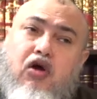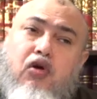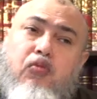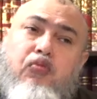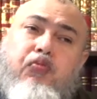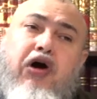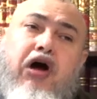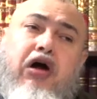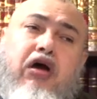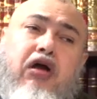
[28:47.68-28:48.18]

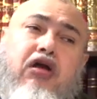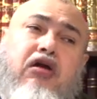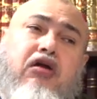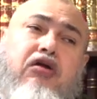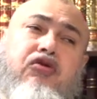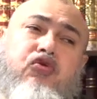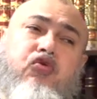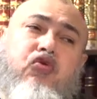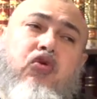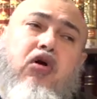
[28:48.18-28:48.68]
but
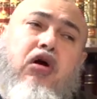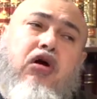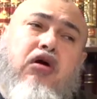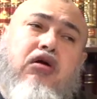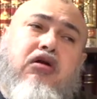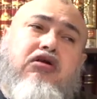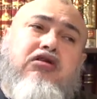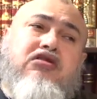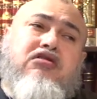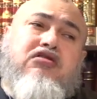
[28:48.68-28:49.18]
you
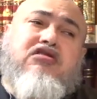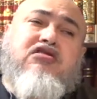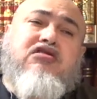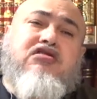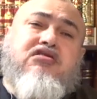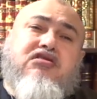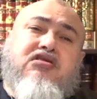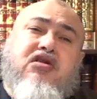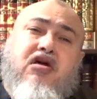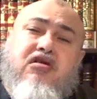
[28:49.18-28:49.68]
are in
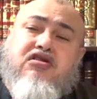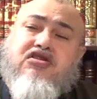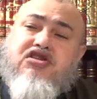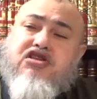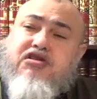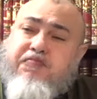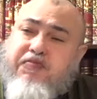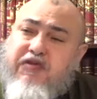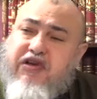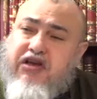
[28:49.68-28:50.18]

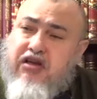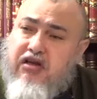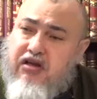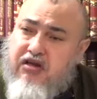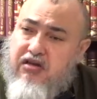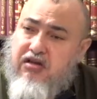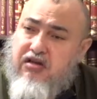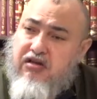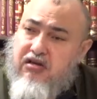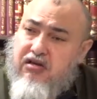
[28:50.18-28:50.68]
such
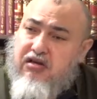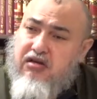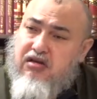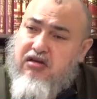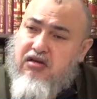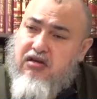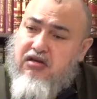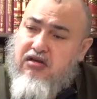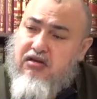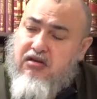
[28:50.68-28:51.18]
pain,
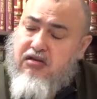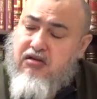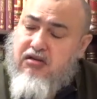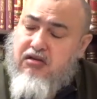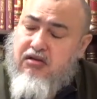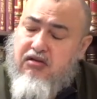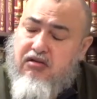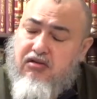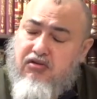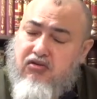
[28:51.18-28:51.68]

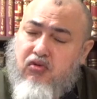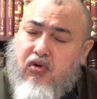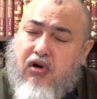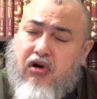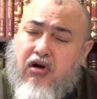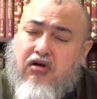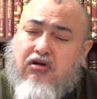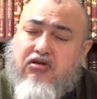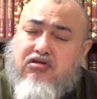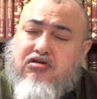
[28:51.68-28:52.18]
you
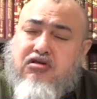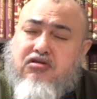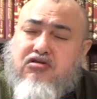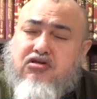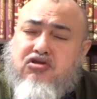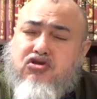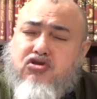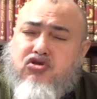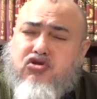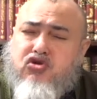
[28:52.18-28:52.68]
are in
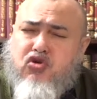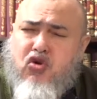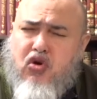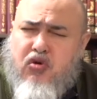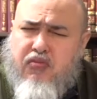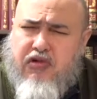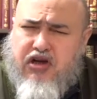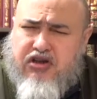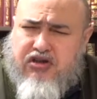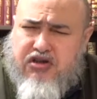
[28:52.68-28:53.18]

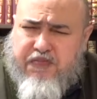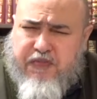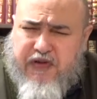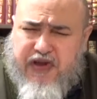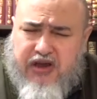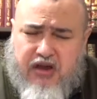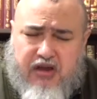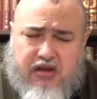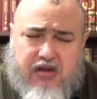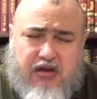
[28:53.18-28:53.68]
so much
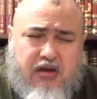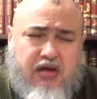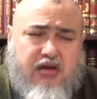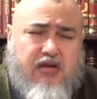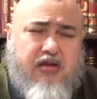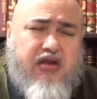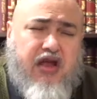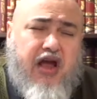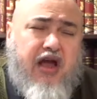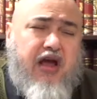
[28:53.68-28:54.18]
pain
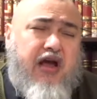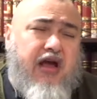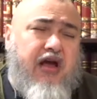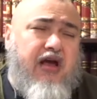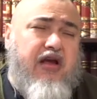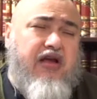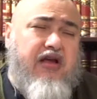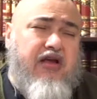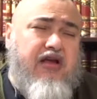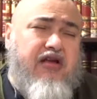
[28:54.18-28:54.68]

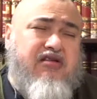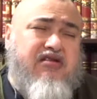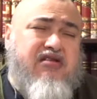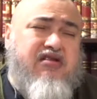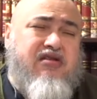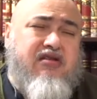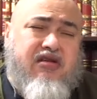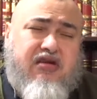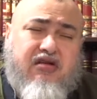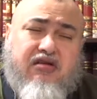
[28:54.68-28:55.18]
that it's
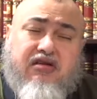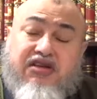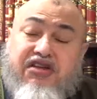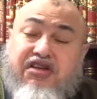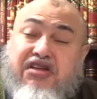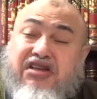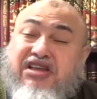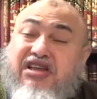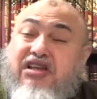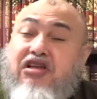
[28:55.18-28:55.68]
nearly
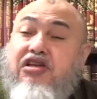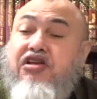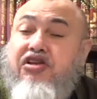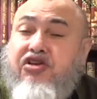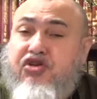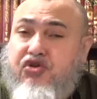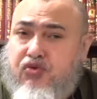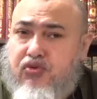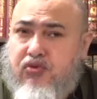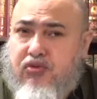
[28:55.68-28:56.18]
killing
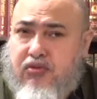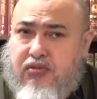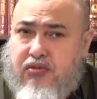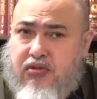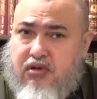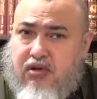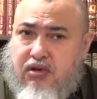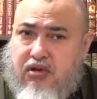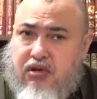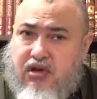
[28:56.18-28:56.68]
you.
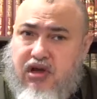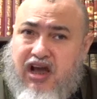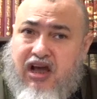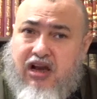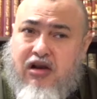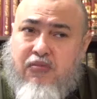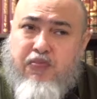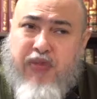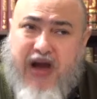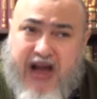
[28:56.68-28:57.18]

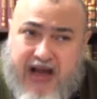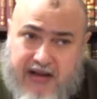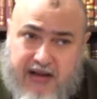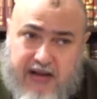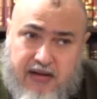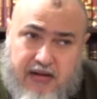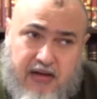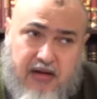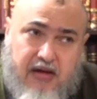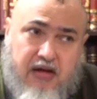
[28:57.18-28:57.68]

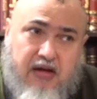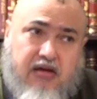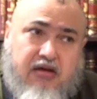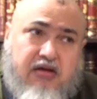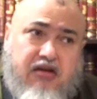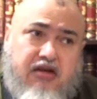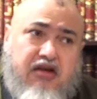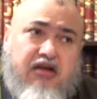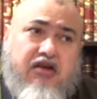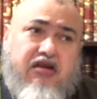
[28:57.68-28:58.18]
Al-bakh
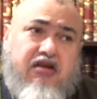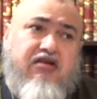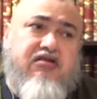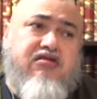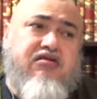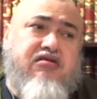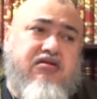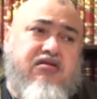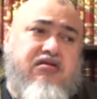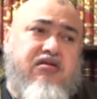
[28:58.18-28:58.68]

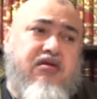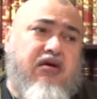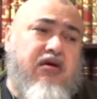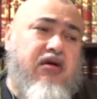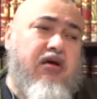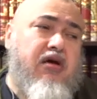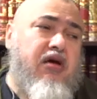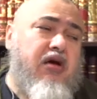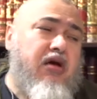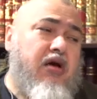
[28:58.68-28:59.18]
is
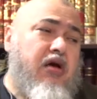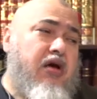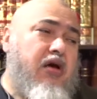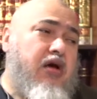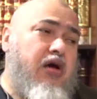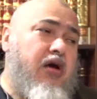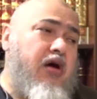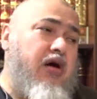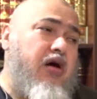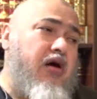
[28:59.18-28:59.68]

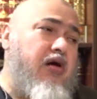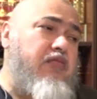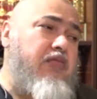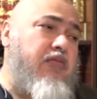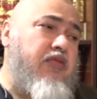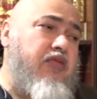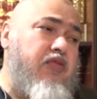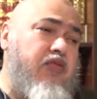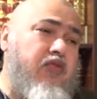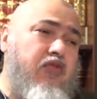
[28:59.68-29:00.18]

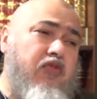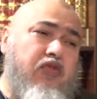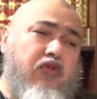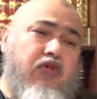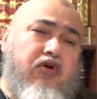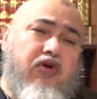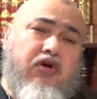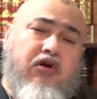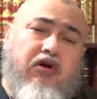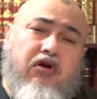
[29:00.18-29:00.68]

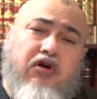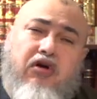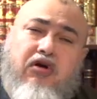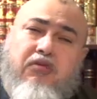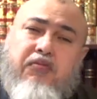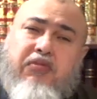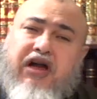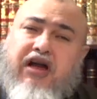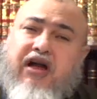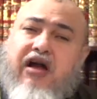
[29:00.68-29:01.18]

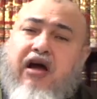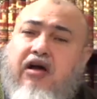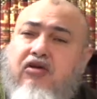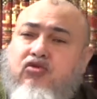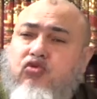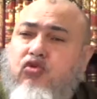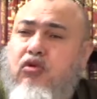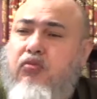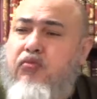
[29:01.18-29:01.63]
Bakha'atul